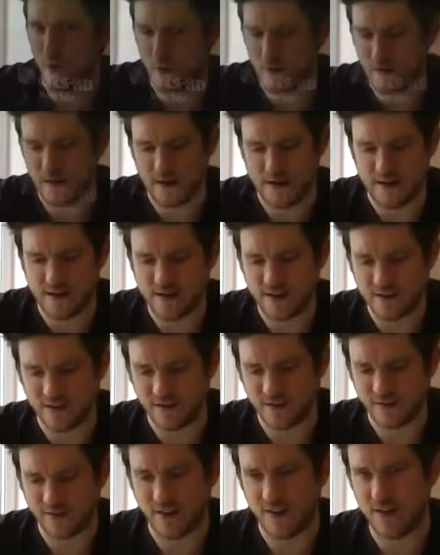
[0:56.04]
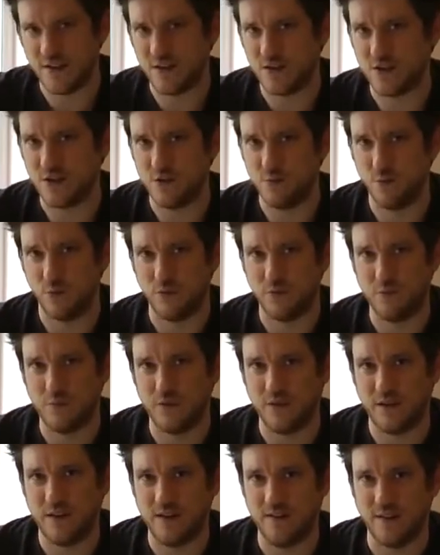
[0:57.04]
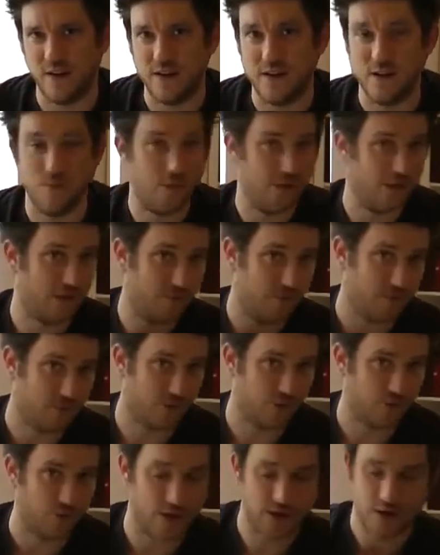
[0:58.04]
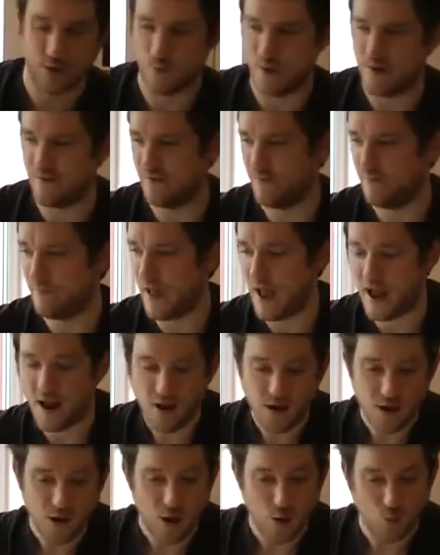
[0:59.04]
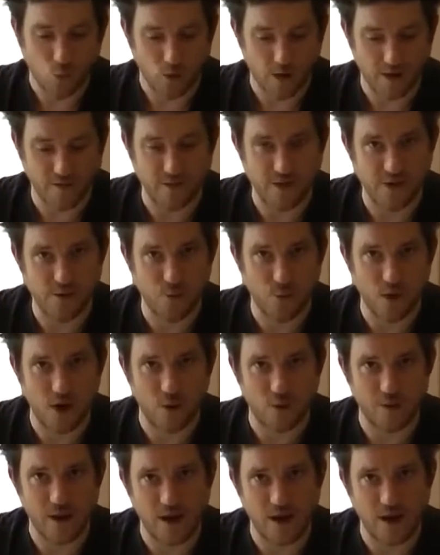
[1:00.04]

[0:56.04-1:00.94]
Pocket Lint did say that she wasn't particularly taken with it. So take away from that whatever you will.